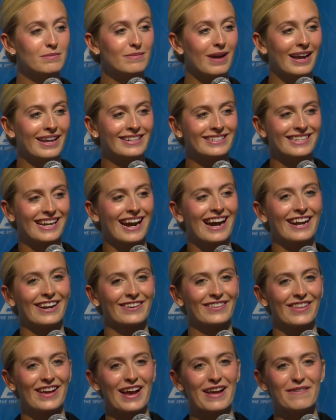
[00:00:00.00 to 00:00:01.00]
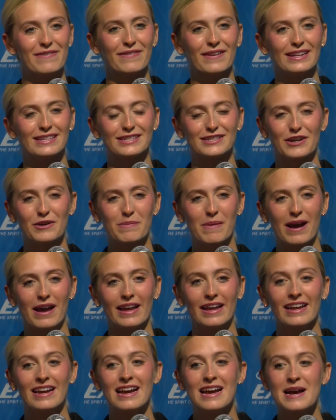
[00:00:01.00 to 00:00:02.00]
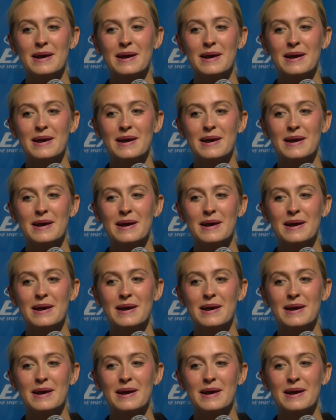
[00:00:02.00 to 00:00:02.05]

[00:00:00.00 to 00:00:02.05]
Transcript: my entire life, and so my,